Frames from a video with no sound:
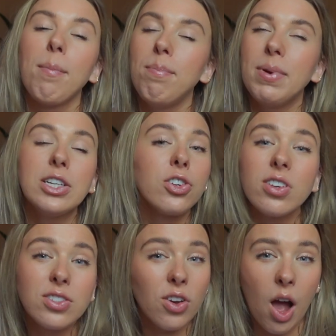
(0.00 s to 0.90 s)
be sure
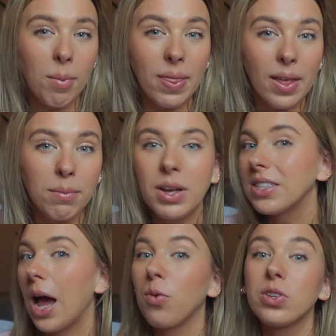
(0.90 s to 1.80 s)
to still comment them
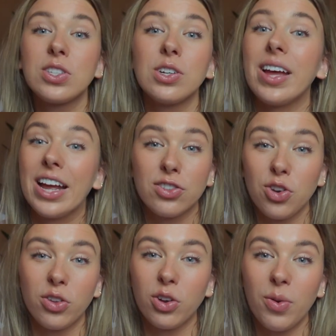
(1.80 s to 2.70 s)
because I will still answer
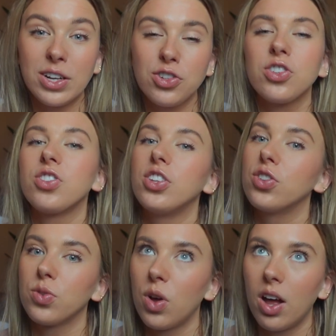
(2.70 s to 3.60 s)
all your questions. They
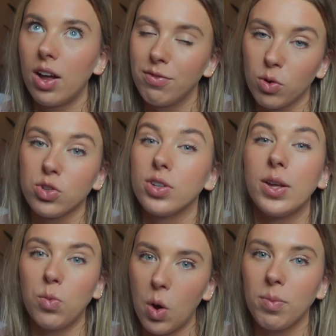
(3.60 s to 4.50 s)
just
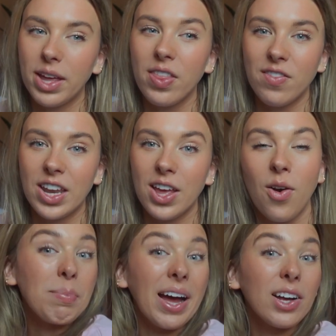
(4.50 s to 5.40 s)
unfortunately won't be in the
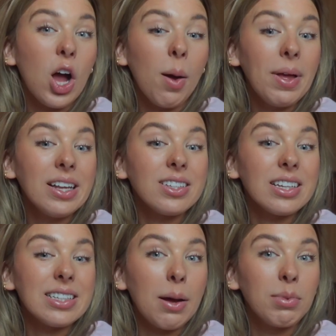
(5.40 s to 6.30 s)
video. But comment
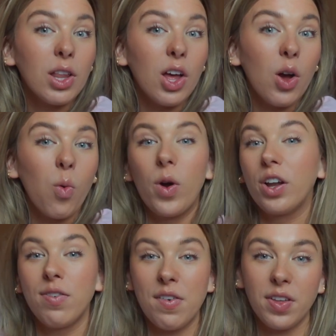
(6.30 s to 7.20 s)
down below what
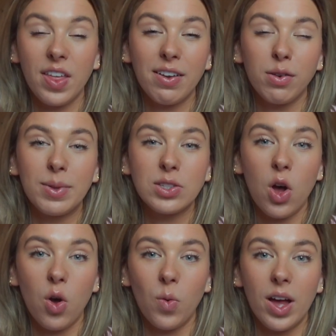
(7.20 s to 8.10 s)
your favorite thing from this
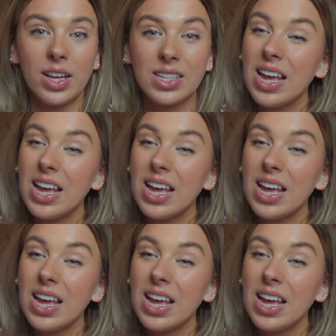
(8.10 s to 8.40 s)
haul was.